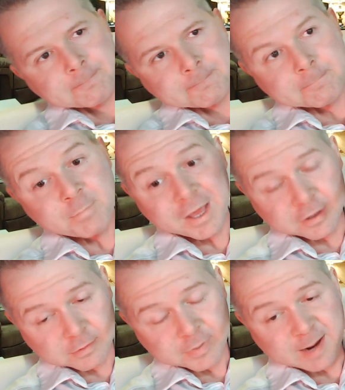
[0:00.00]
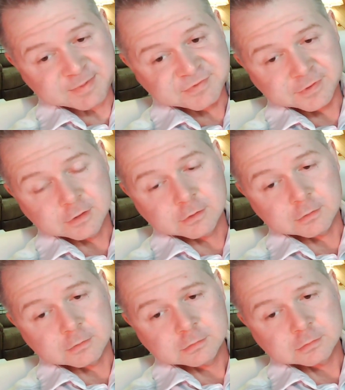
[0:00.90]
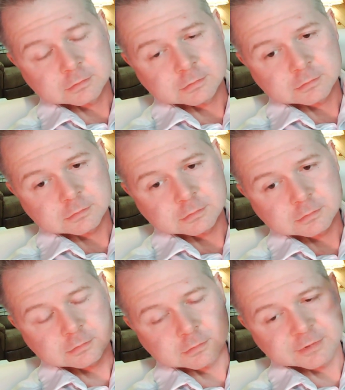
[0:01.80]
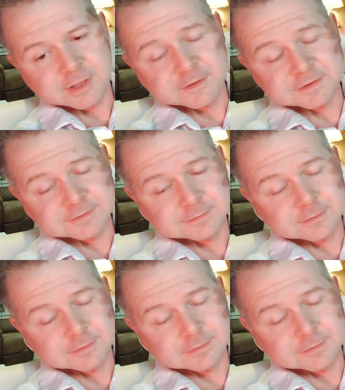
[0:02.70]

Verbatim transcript: Better, perhaps, for you that this